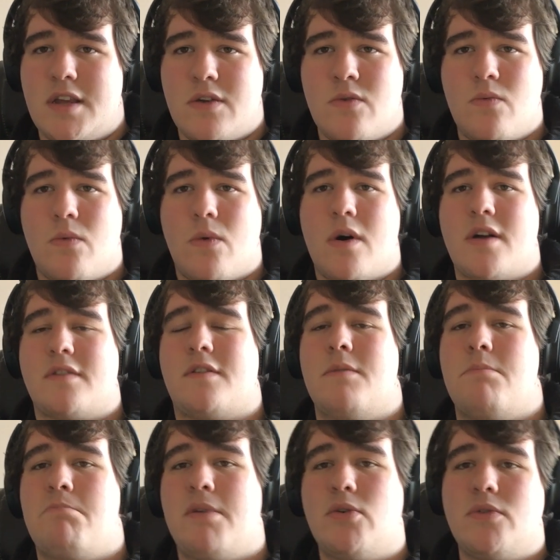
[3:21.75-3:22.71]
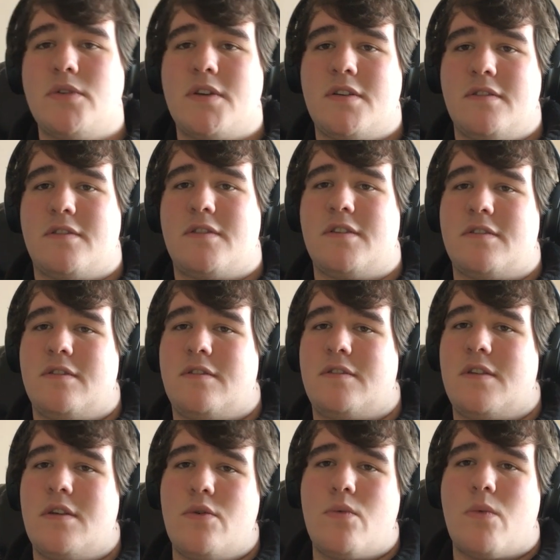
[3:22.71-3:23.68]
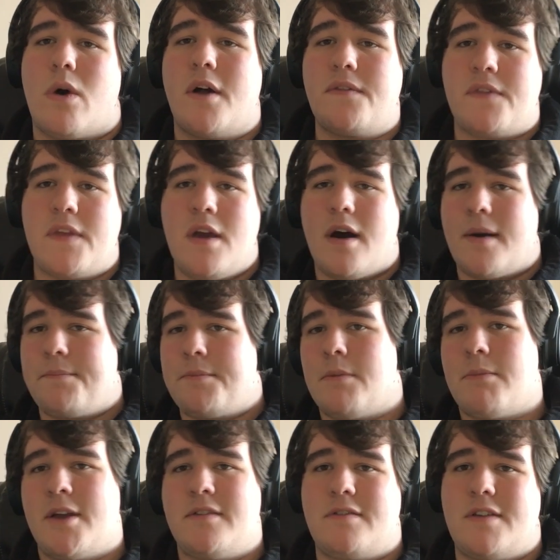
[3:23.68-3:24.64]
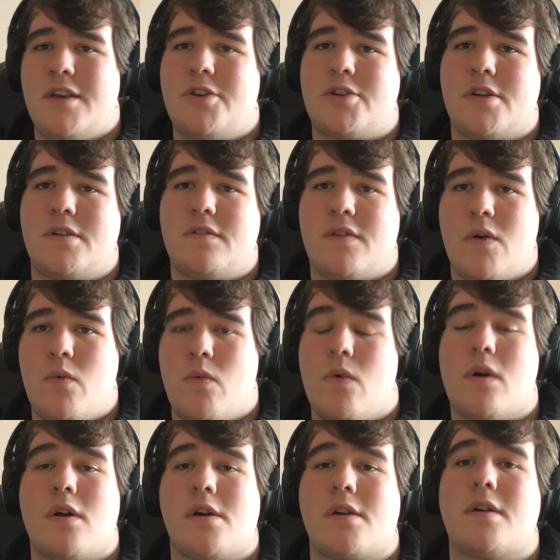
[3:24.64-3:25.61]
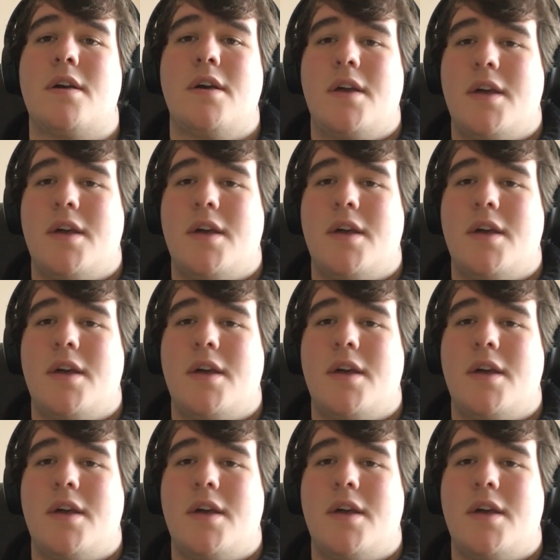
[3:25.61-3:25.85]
You want to build consistency. You want the optimization to work.